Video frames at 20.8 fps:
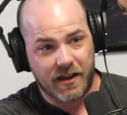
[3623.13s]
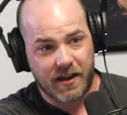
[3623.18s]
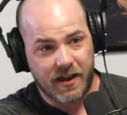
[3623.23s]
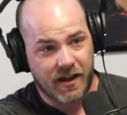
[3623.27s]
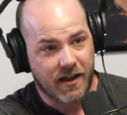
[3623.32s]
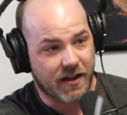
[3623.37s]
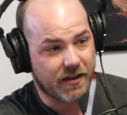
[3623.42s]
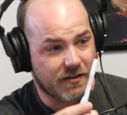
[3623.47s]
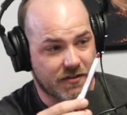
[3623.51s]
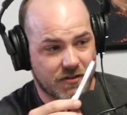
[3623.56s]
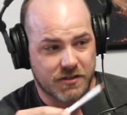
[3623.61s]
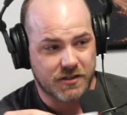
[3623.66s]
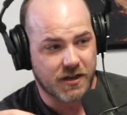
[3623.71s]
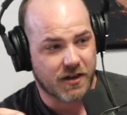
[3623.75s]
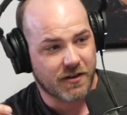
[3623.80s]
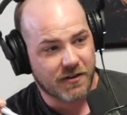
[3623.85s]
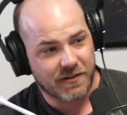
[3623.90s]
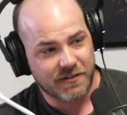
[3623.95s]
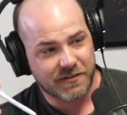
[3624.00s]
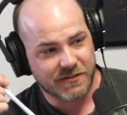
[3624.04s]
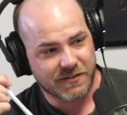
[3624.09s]

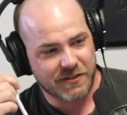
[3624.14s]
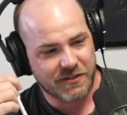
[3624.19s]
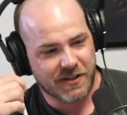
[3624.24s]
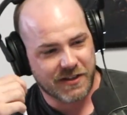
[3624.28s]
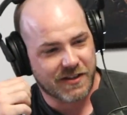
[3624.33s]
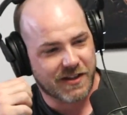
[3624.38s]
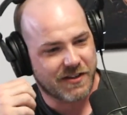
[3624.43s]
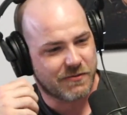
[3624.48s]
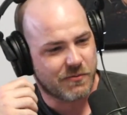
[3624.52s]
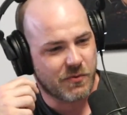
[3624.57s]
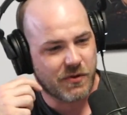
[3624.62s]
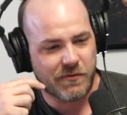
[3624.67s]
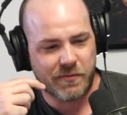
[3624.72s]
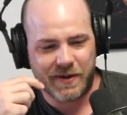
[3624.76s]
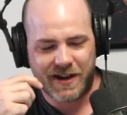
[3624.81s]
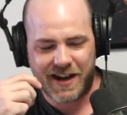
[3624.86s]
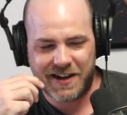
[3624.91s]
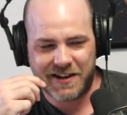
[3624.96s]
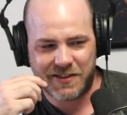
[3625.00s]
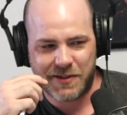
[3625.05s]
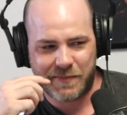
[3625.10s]
Cheryl, as we've
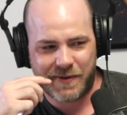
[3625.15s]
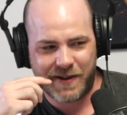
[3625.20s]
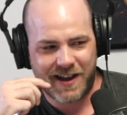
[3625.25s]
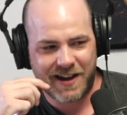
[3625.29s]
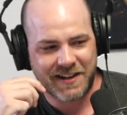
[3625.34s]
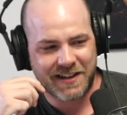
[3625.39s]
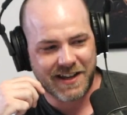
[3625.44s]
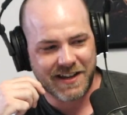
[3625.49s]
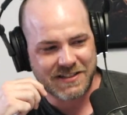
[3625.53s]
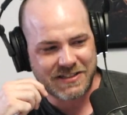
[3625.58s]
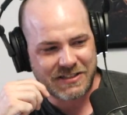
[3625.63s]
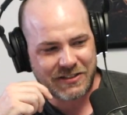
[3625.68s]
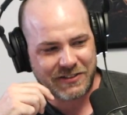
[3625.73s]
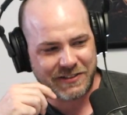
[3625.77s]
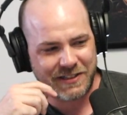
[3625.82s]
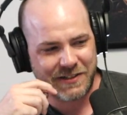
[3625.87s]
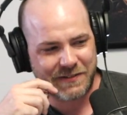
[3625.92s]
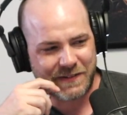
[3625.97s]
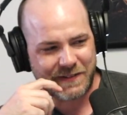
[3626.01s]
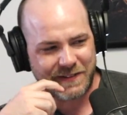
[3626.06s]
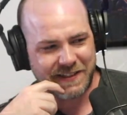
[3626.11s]
been ending the podcast a little
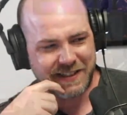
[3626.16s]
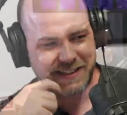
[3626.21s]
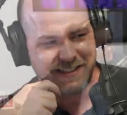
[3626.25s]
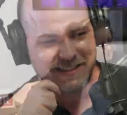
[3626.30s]
differently.